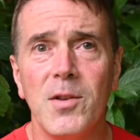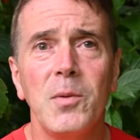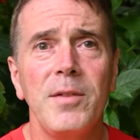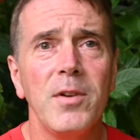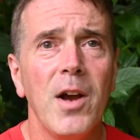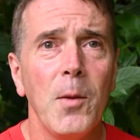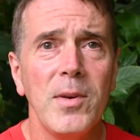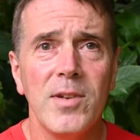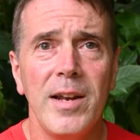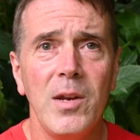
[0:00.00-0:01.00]
Don't leave your
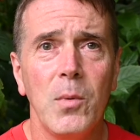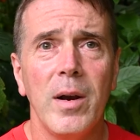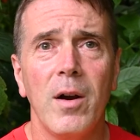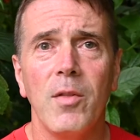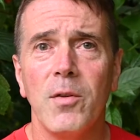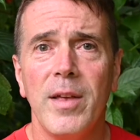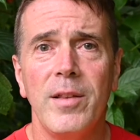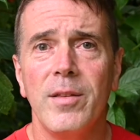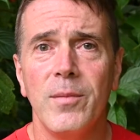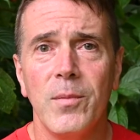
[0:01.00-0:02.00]
garbage anywhere other
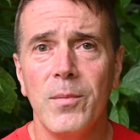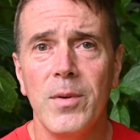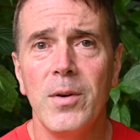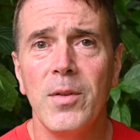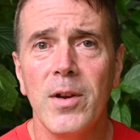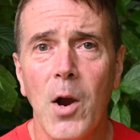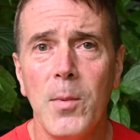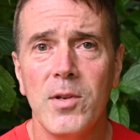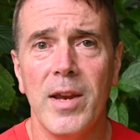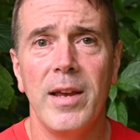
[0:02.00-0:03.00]
than, the
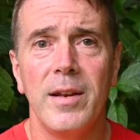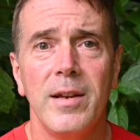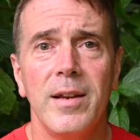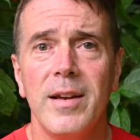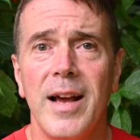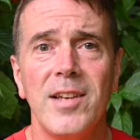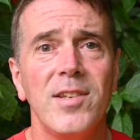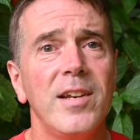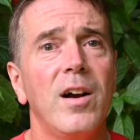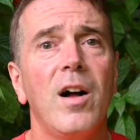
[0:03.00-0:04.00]
garbage can. I
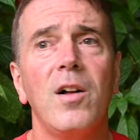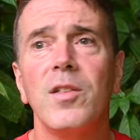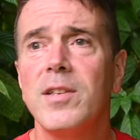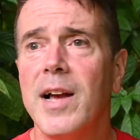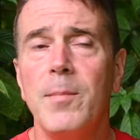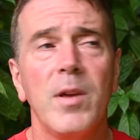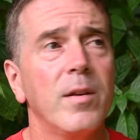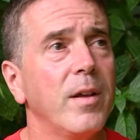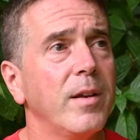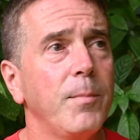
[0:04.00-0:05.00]
see it all the time,
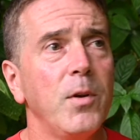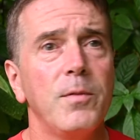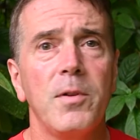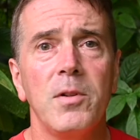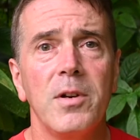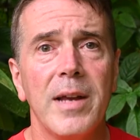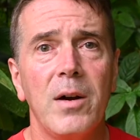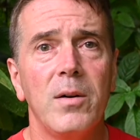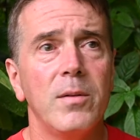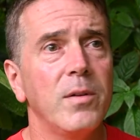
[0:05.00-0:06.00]
that like a beautiful
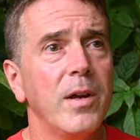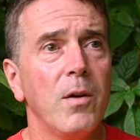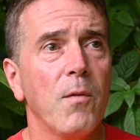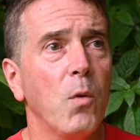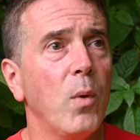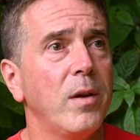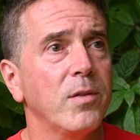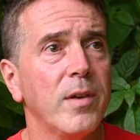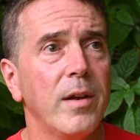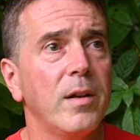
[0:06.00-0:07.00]
lookout looking over the
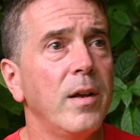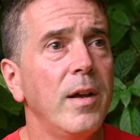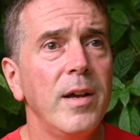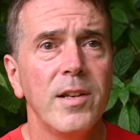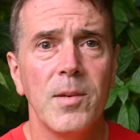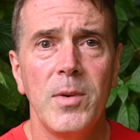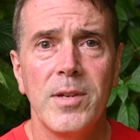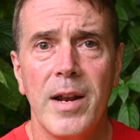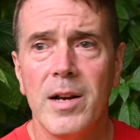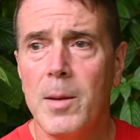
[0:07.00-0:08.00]
whale's tail. Somebody's
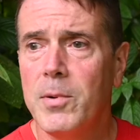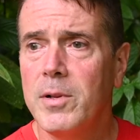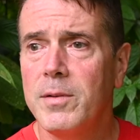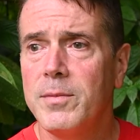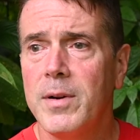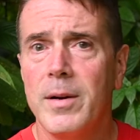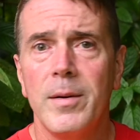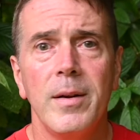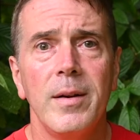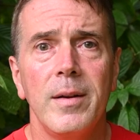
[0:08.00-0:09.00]
got a couple of
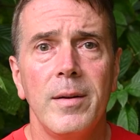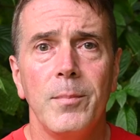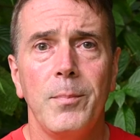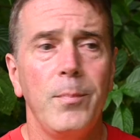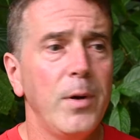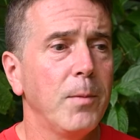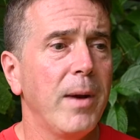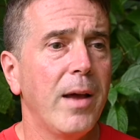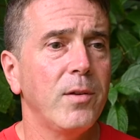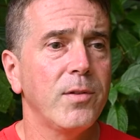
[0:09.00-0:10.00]
beer
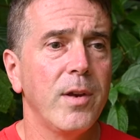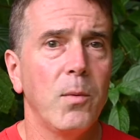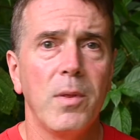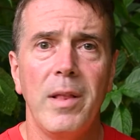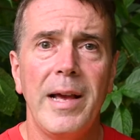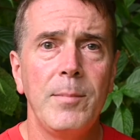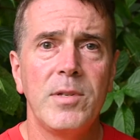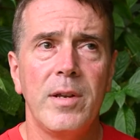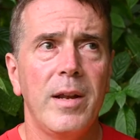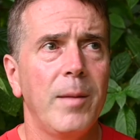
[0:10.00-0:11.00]
bottles there with
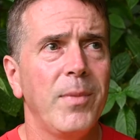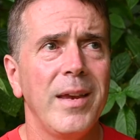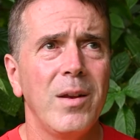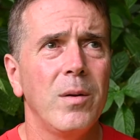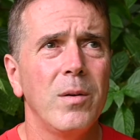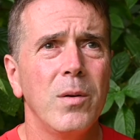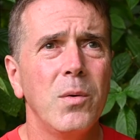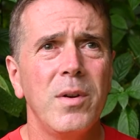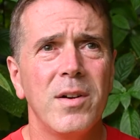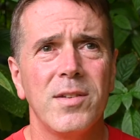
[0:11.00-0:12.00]
limes in it. I'm thinking,
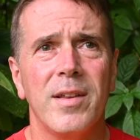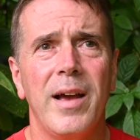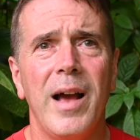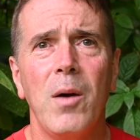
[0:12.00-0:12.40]
who does that?